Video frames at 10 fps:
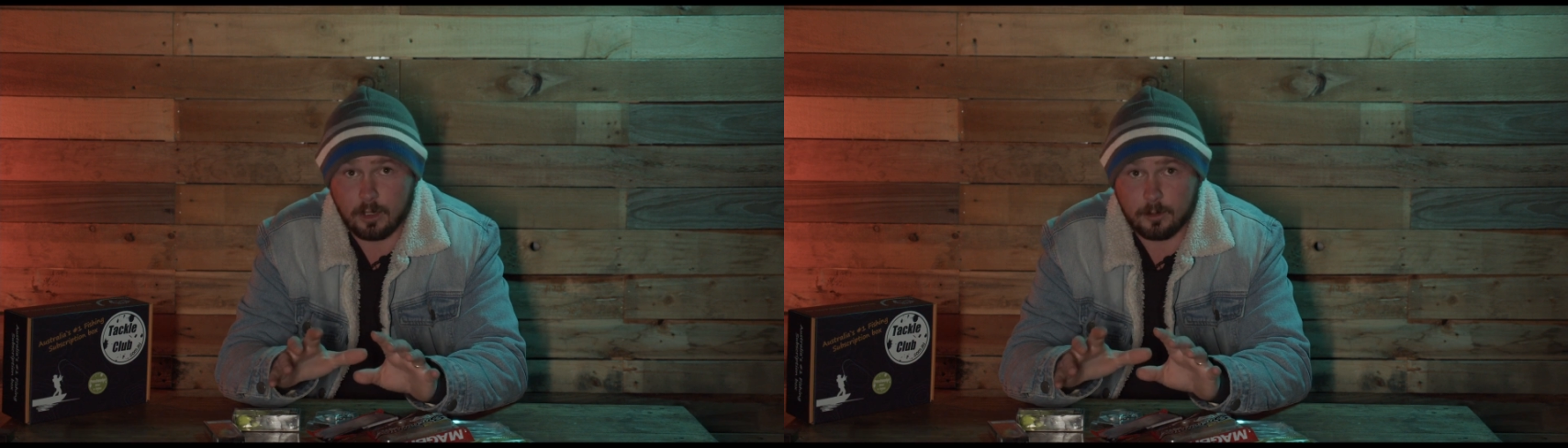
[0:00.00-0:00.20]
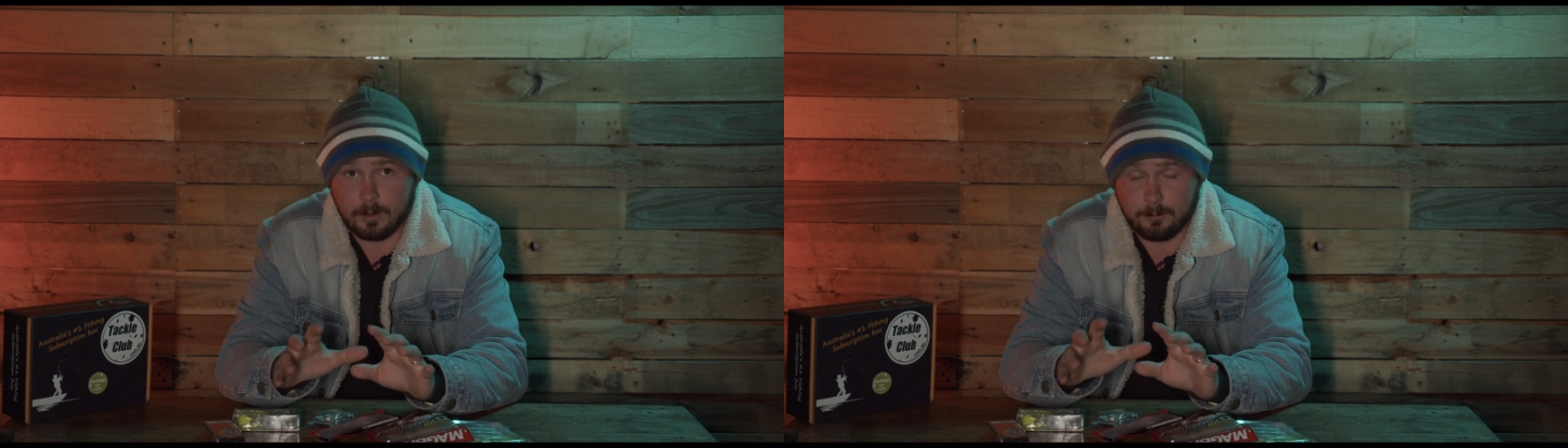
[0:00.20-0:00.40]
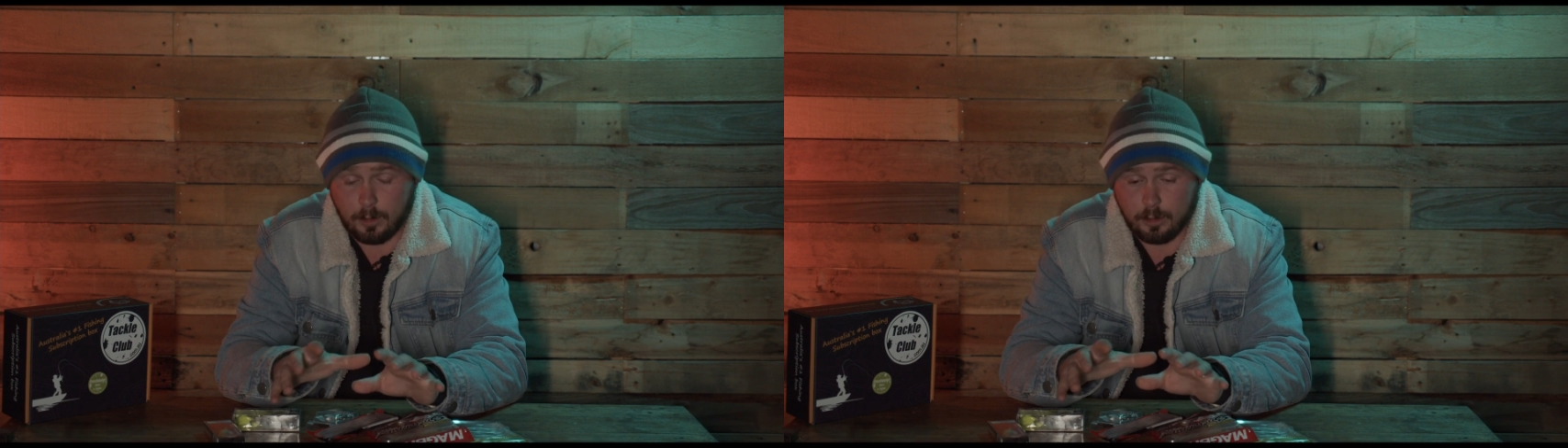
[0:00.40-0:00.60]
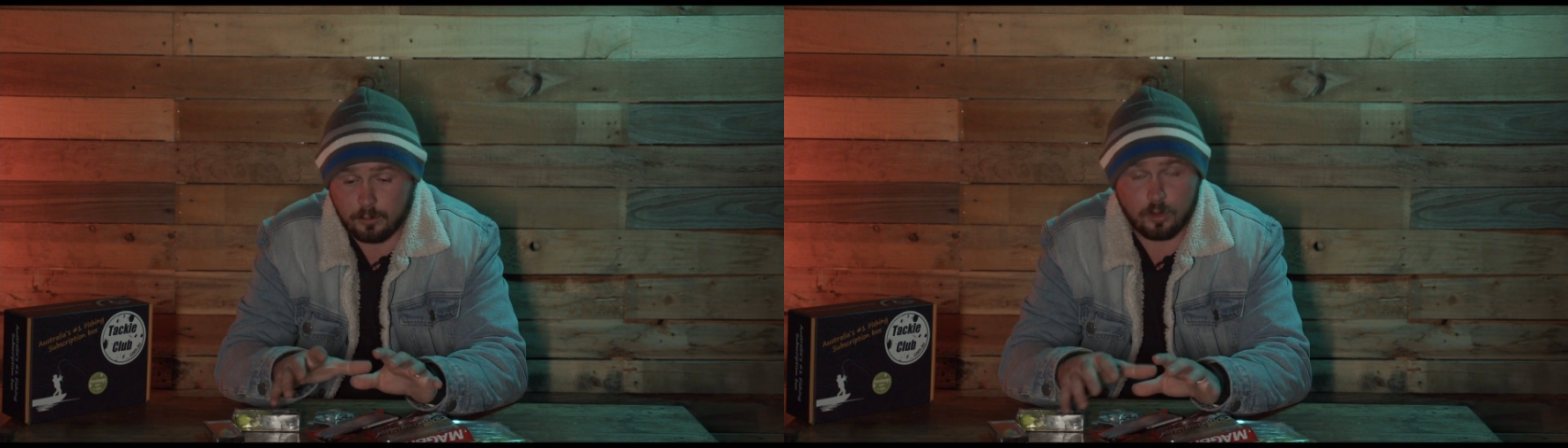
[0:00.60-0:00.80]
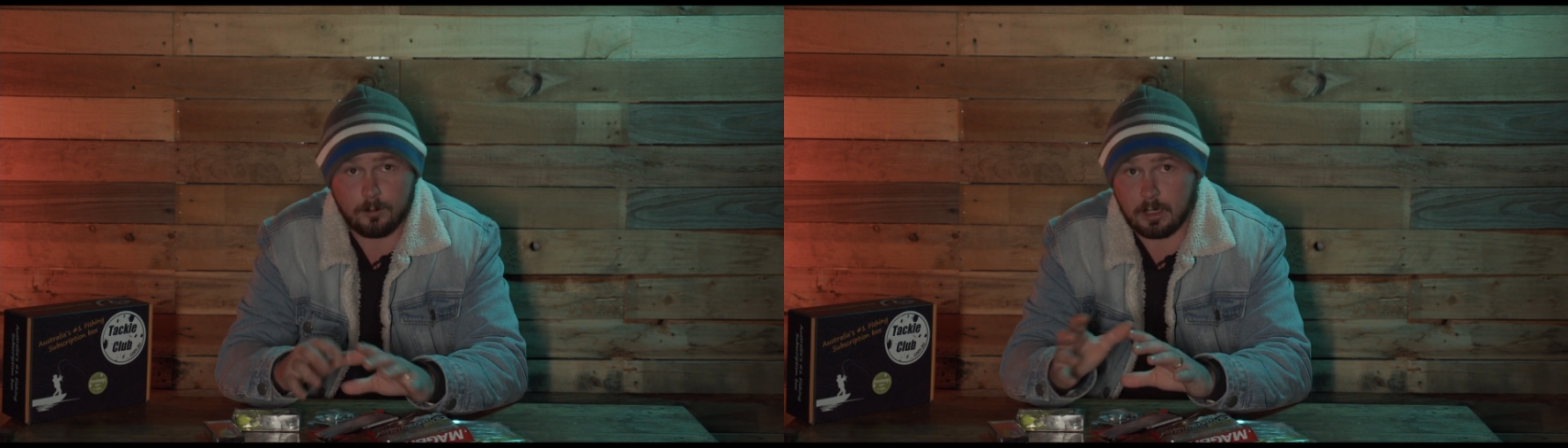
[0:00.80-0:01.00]
on my boat,
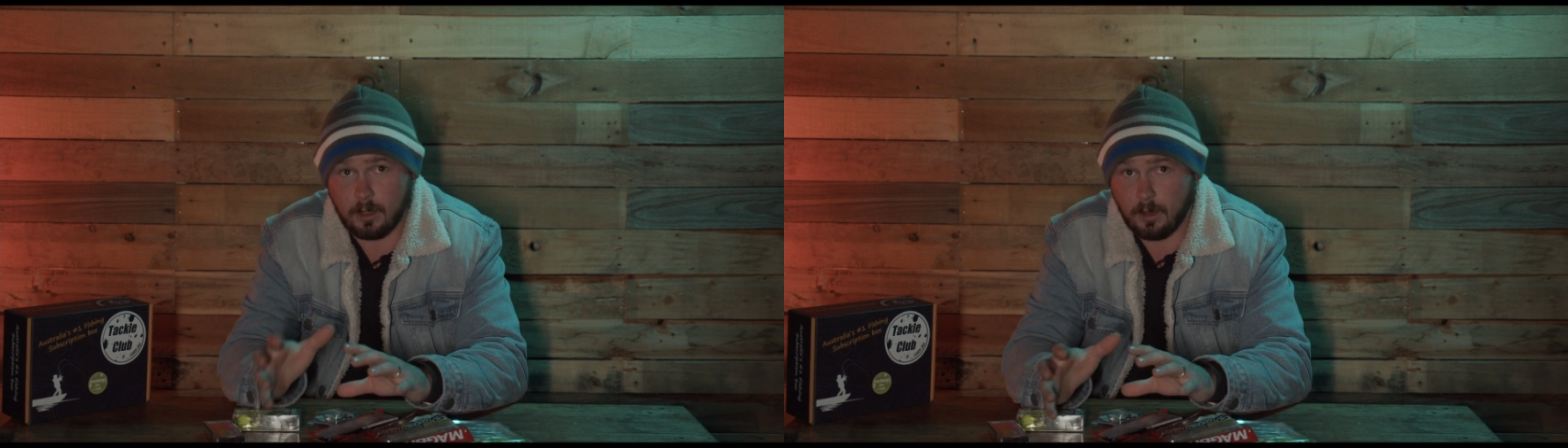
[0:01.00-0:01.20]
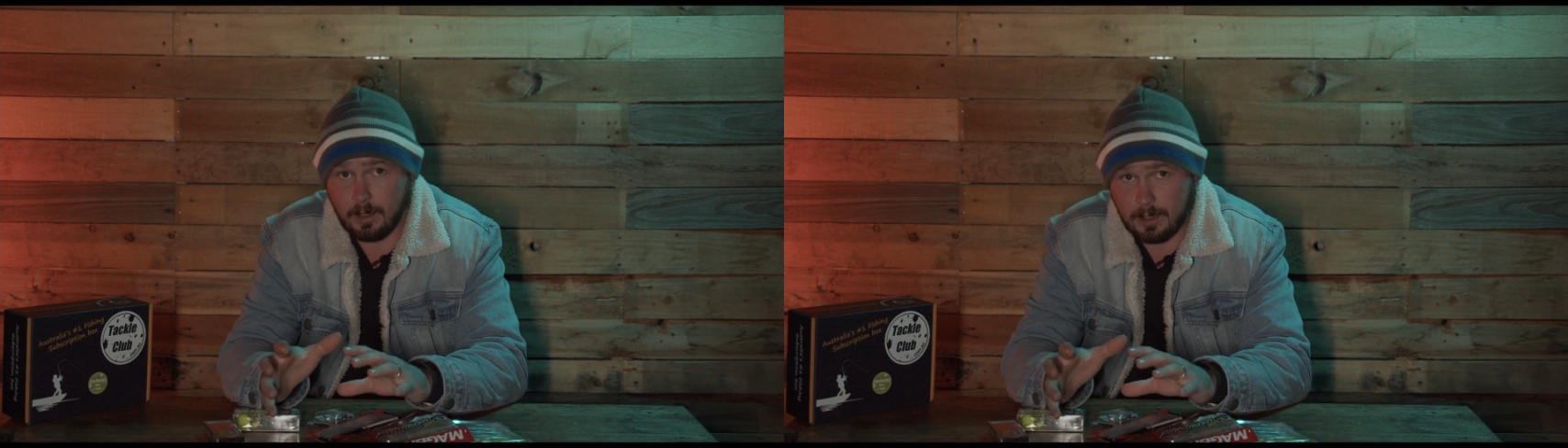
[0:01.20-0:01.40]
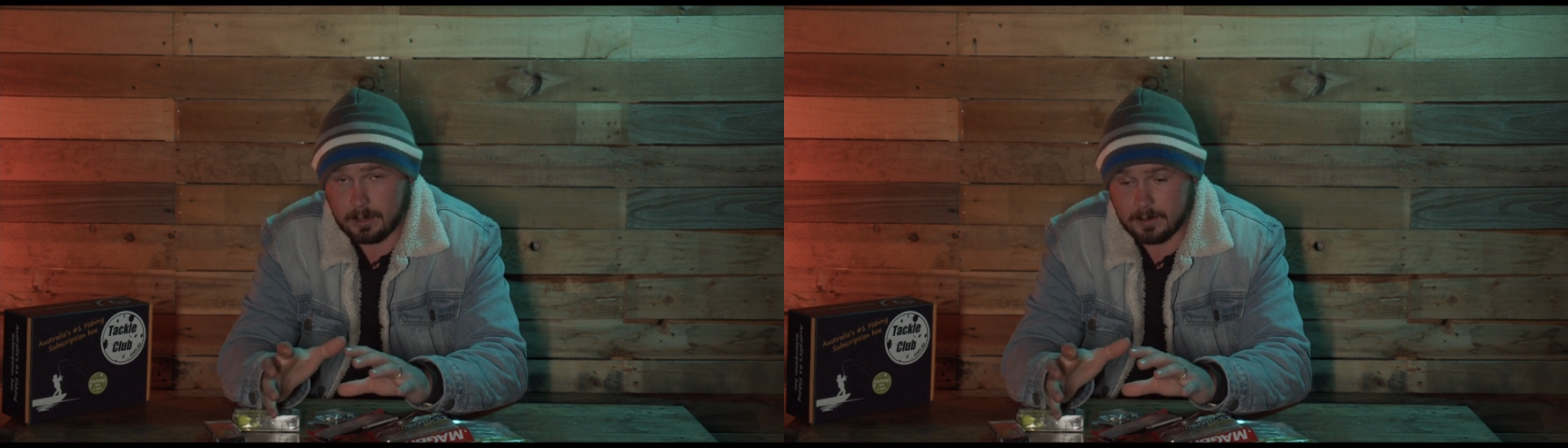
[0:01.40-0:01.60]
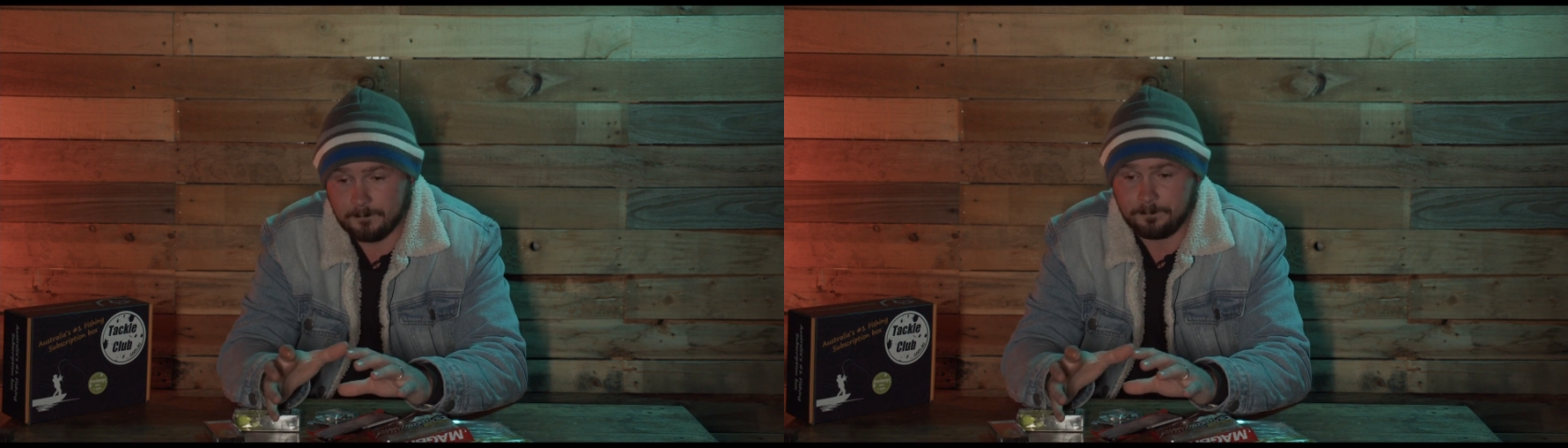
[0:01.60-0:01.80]
or on my kayak,